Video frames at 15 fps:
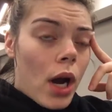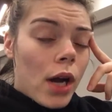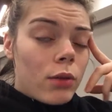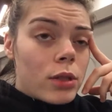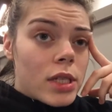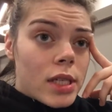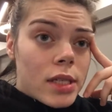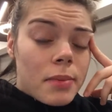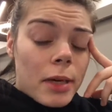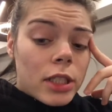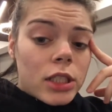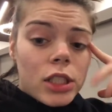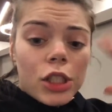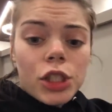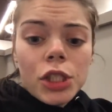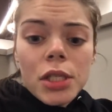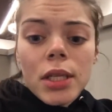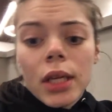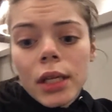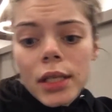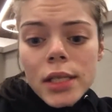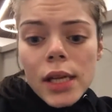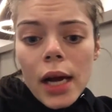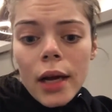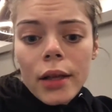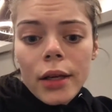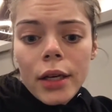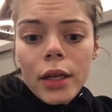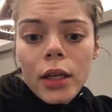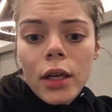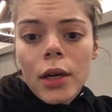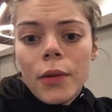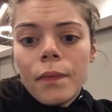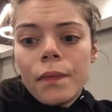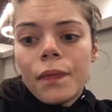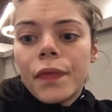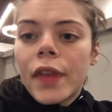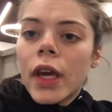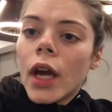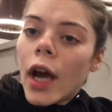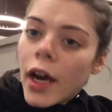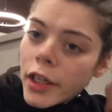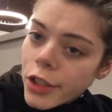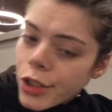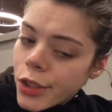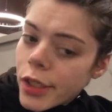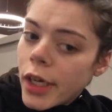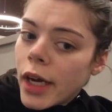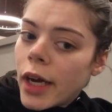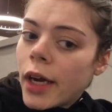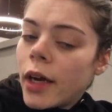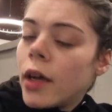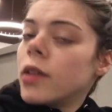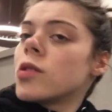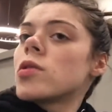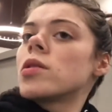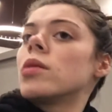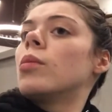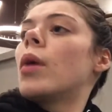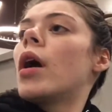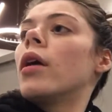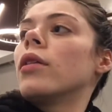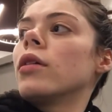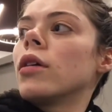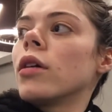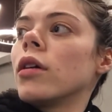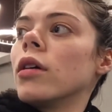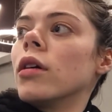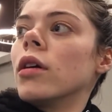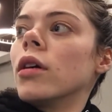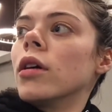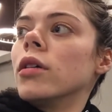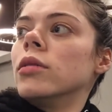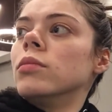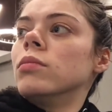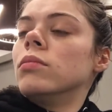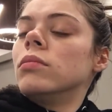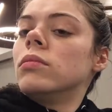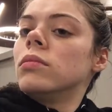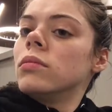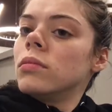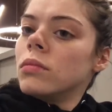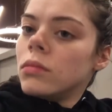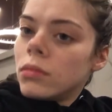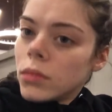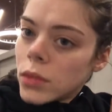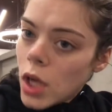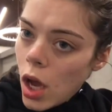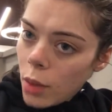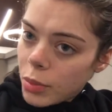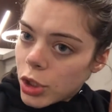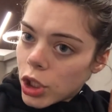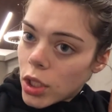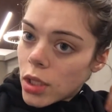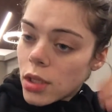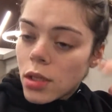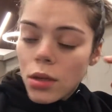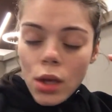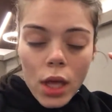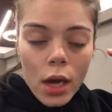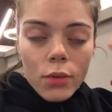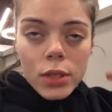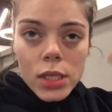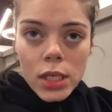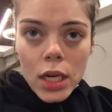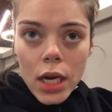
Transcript: I was expecting to just get a salad. They actually had some other options, so that was